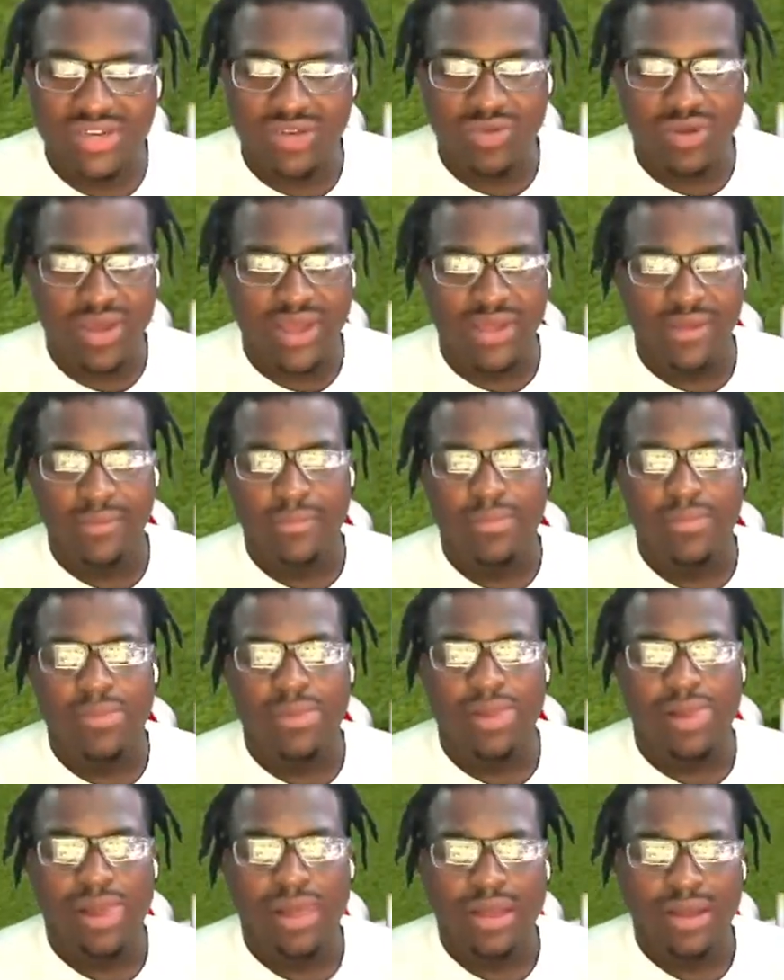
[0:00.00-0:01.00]
was in the way.
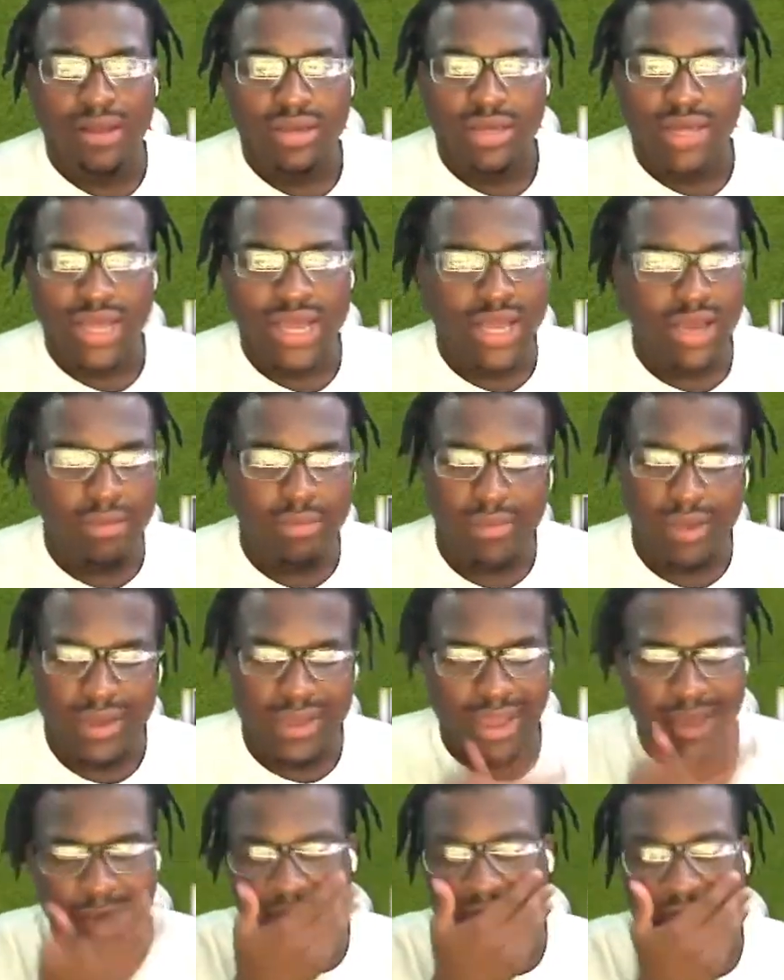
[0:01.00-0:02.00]
They ain't coming
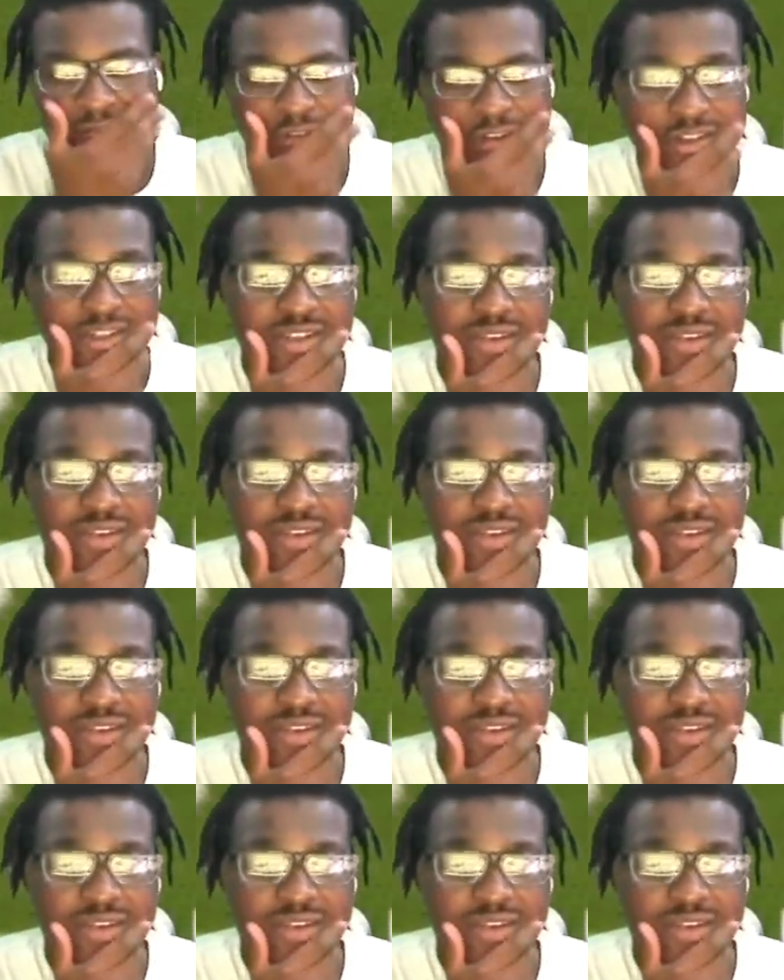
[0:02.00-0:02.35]
back. Game over.